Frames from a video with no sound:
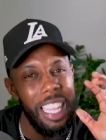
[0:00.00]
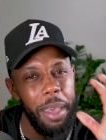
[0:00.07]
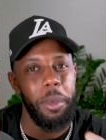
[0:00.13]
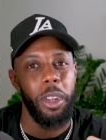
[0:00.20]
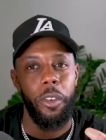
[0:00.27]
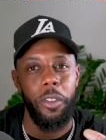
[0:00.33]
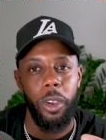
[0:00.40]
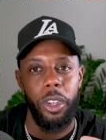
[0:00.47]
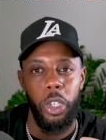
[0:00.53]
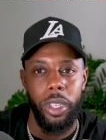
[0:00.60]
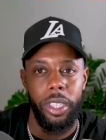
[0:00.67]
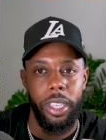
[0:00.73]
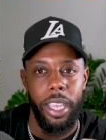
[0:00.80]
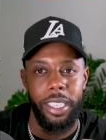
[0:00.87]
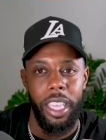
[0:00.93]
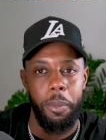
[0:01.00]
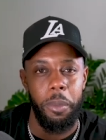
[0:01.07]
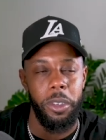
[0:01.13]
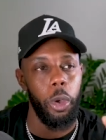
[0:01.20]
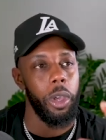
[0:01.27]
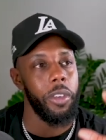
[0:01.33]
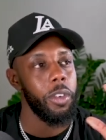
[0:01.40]
And let me know if you enjoyed today's
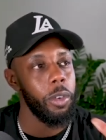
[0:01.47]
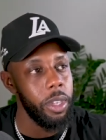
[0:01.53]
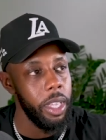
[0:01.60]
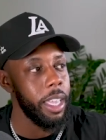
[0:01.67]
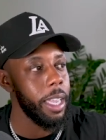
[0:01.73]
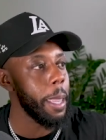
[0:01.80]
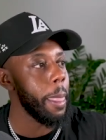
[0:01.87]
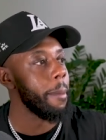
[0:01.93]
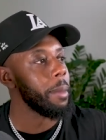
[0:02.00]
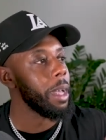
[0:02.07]
episode. If you did,